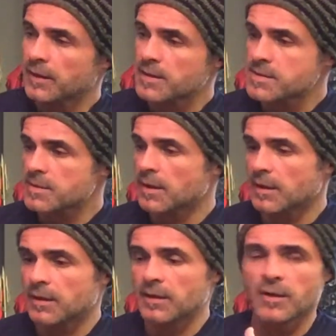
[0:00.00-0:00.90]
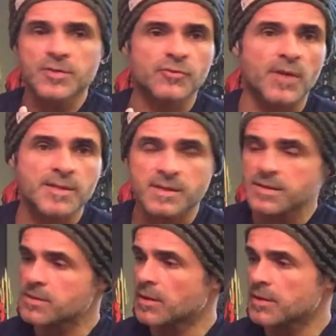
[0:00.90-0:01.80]
It's it's resin,
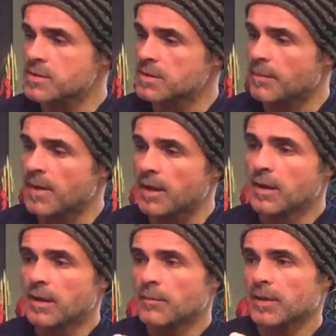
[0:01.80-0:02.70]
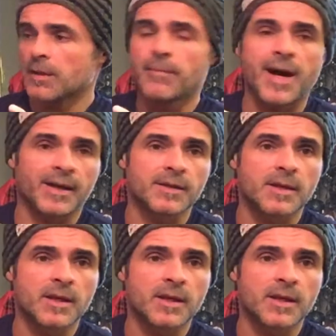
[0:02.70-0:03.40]
so it's not bad. But the body